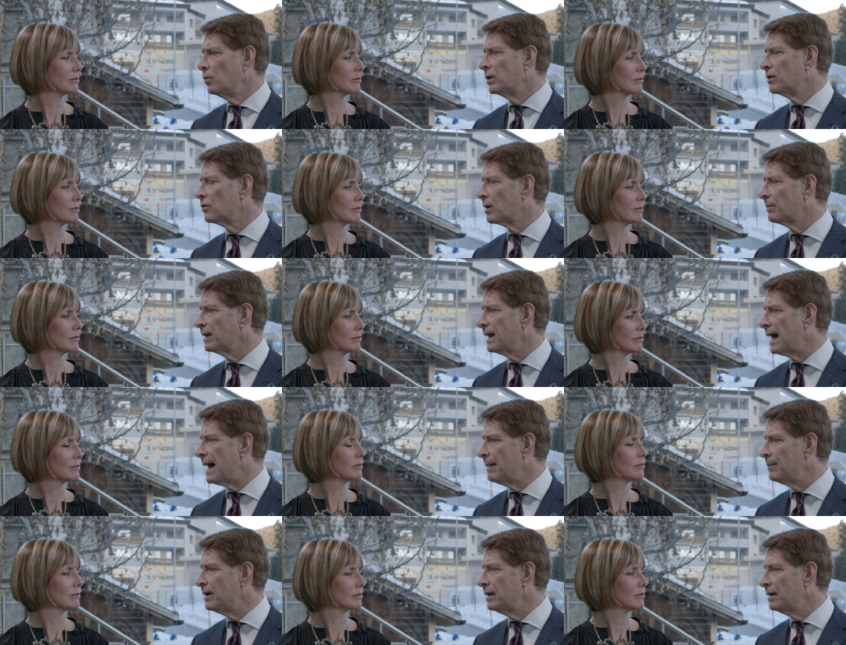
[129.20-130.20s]
Speaker 1: would normally
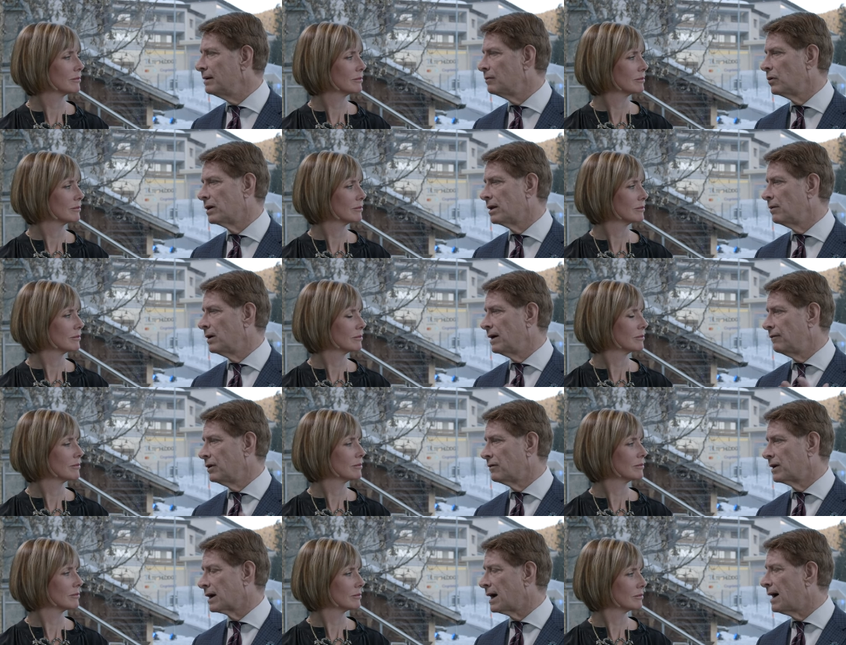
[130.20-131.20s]
happen with, if
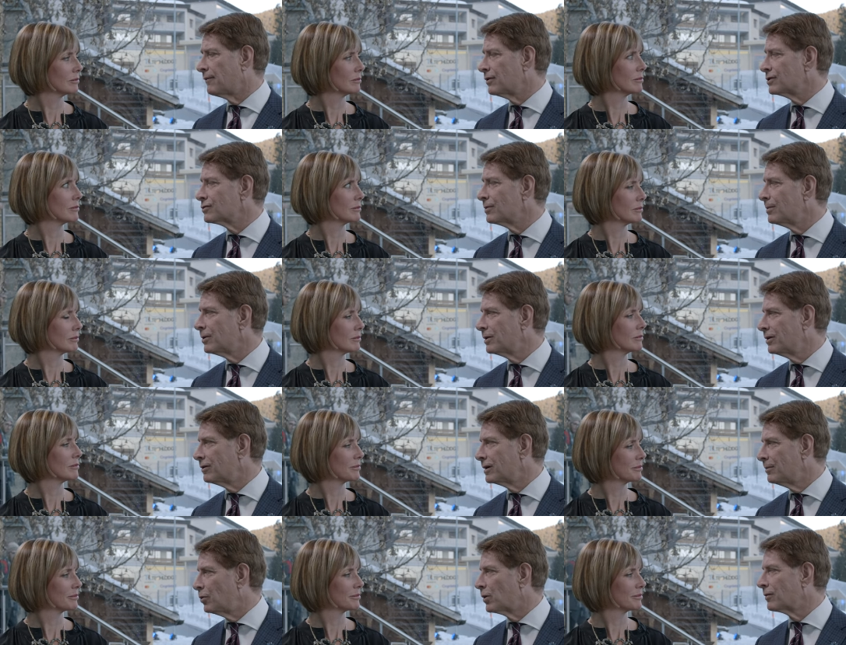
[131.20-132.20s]
you're in a conference room or you're
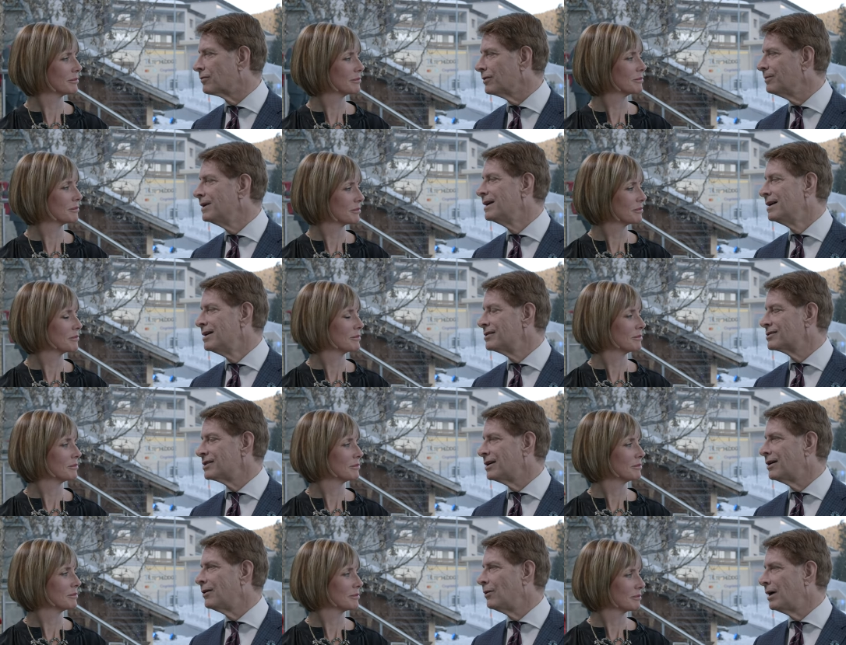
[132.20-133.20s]
in a boardroom.
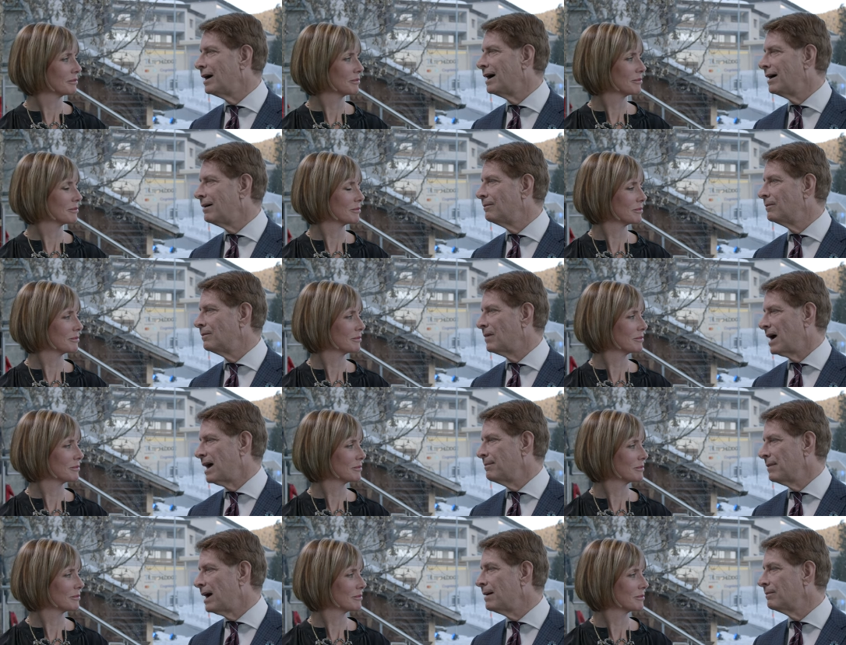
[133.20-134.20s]
So um,
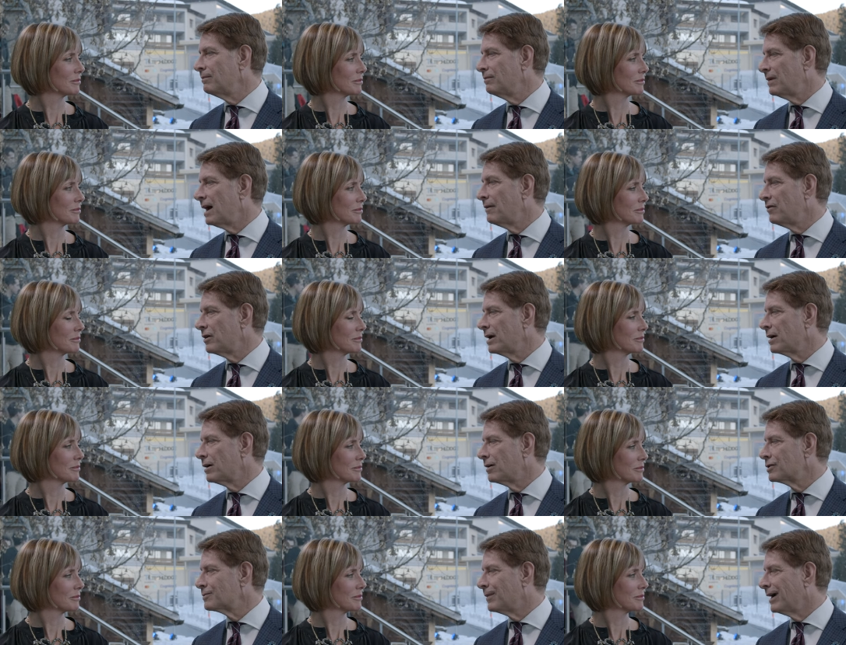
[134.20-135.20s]
I'm, I'm, I'm very
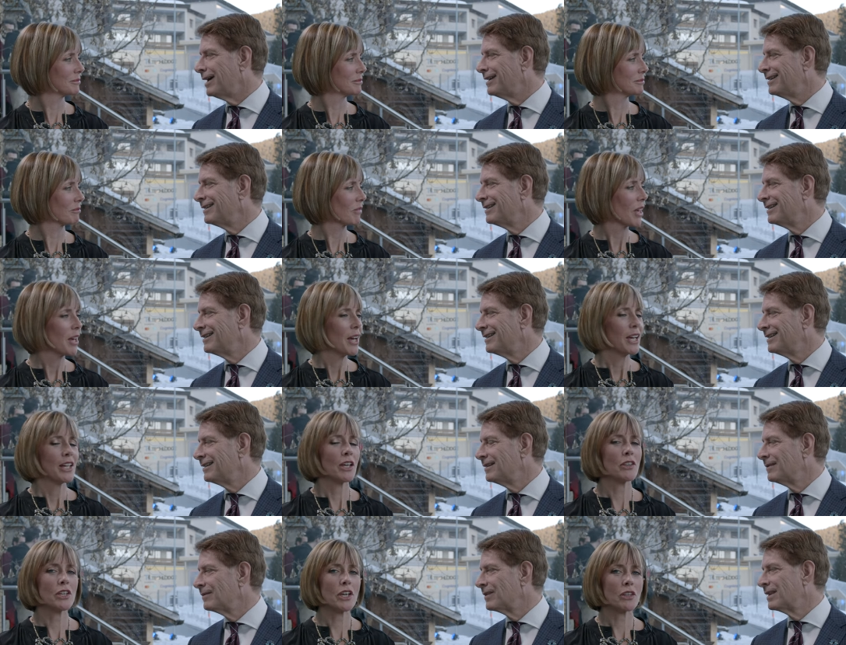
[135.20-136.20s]
encouraged
Speaker 2: by it.
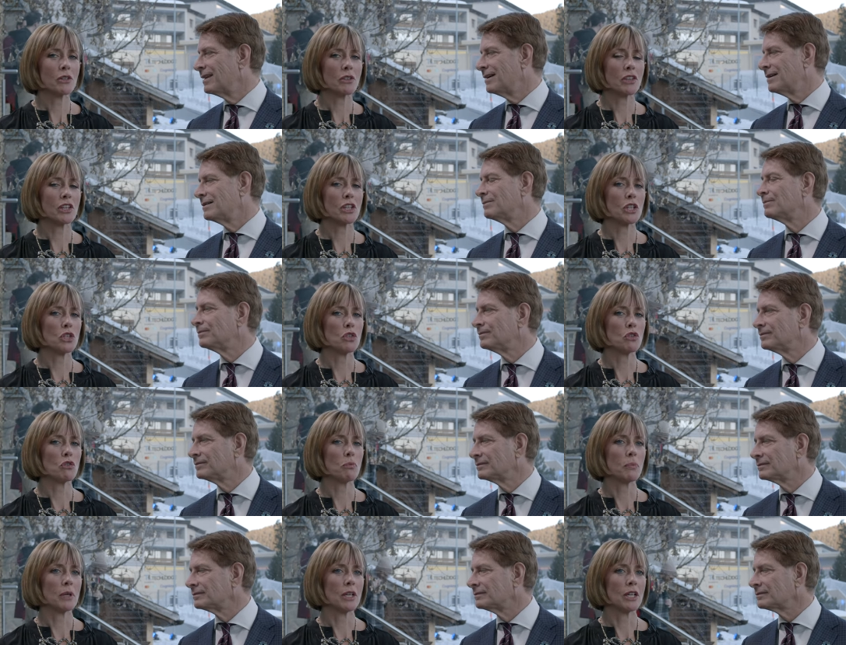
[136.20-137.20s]
Now, the other thing that
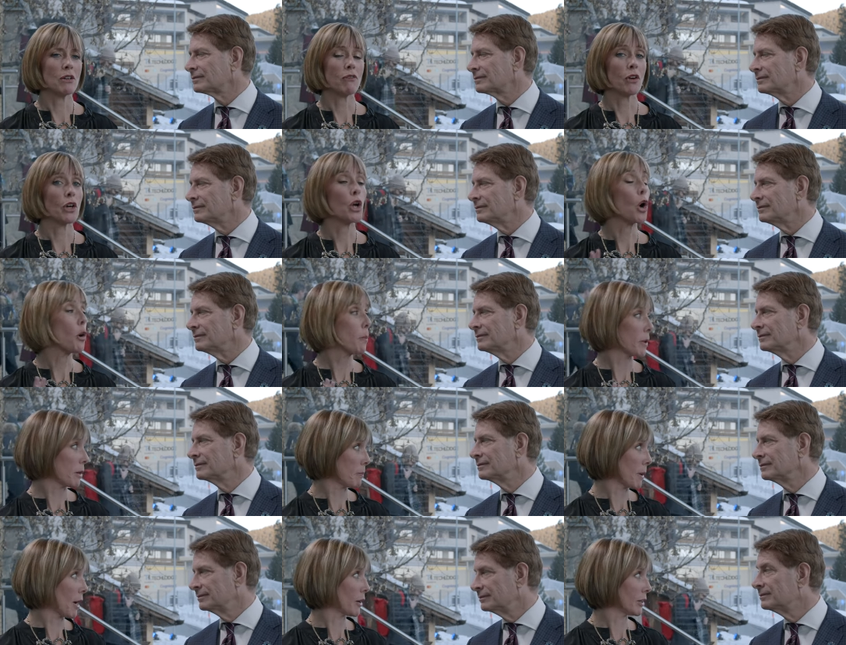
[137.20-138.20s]
you've been very open
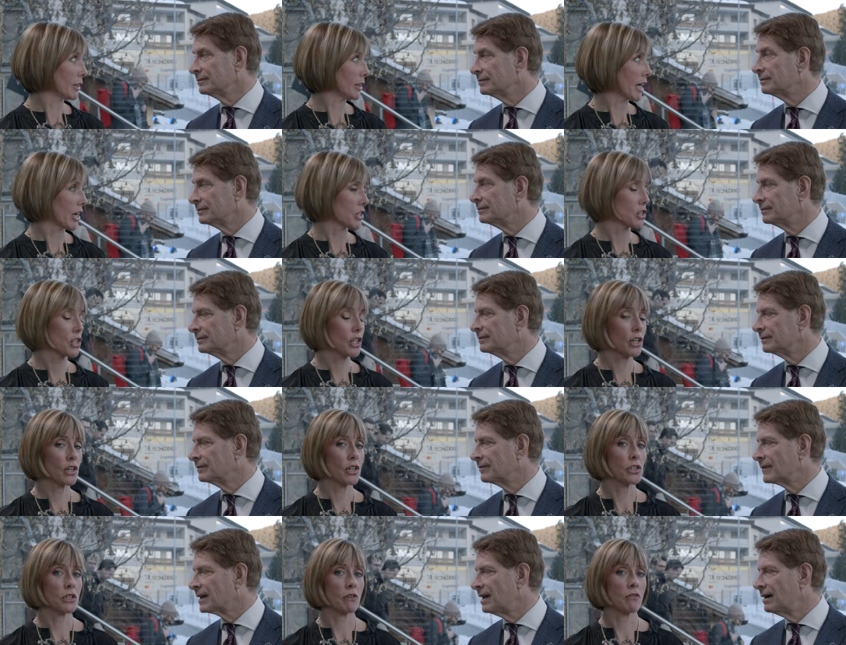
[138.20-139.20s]
about in the last
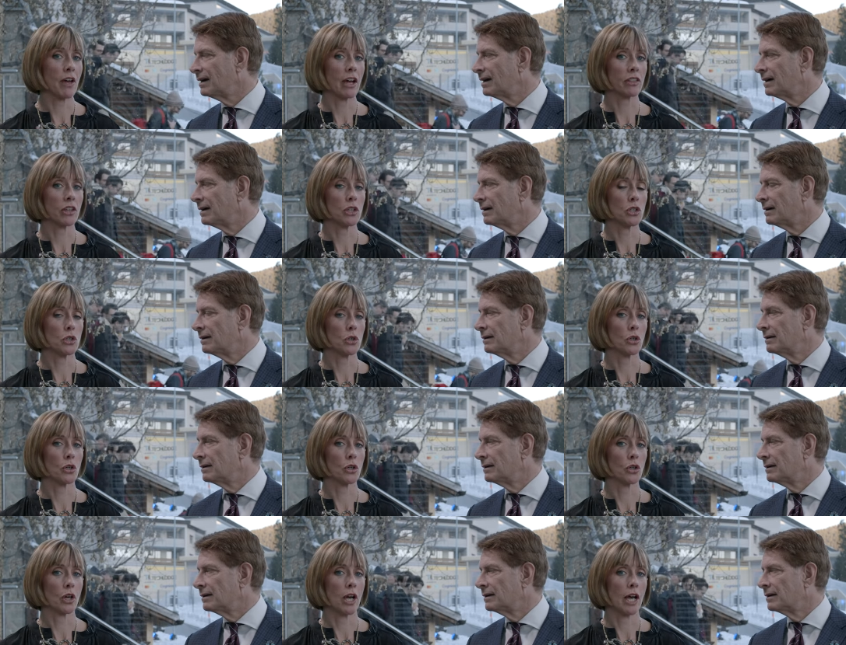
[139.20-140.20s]
year is the fact that
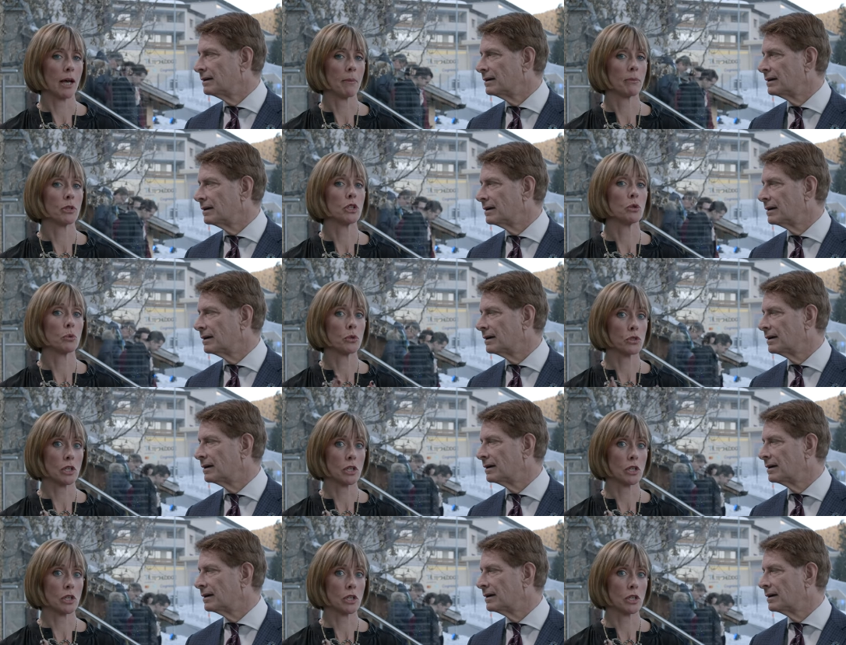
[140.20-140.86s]
you're, um, you were